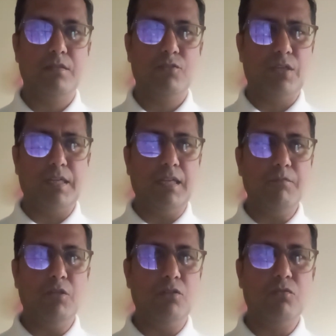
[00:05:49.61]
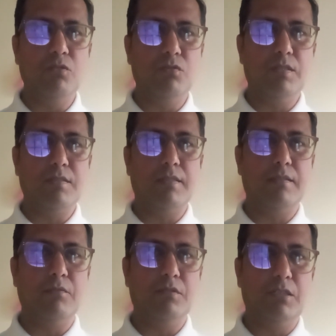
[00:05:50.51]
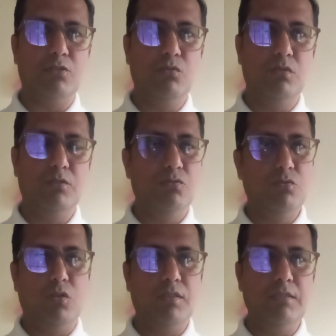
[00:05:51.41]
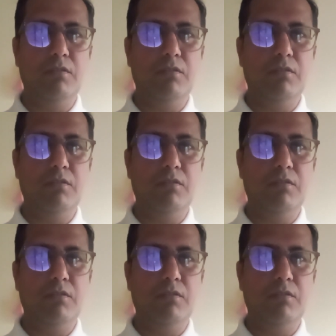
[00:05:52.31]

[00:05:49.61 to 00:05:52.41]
so again, I'm not going to discuss about the tool already.